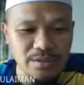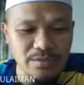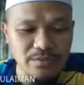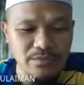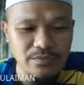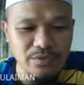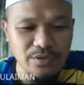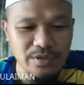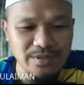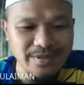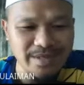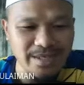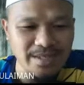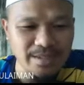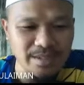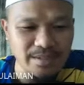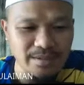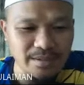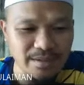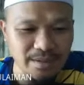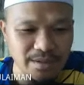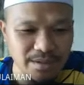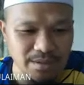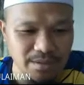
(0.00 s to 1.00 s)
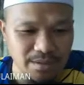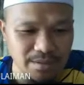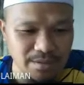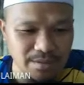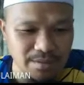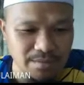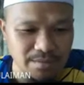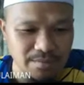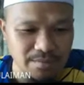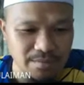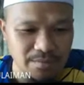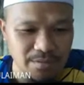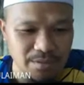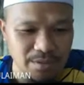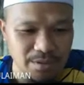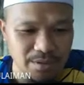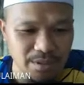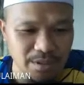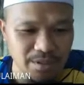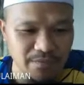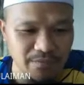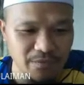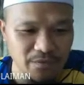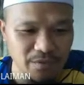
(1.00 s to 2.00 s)
for the next iteration,
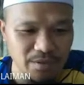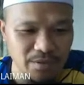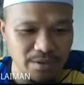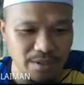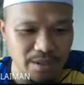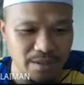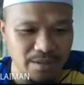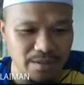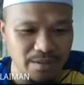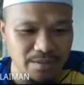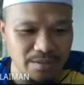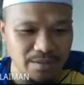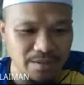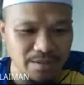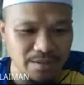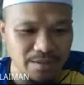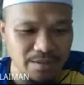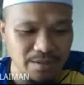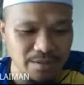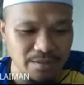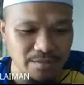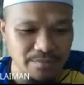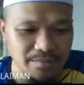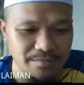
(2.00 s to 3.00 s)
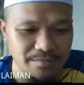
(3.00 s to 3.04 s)
K for the current iteration.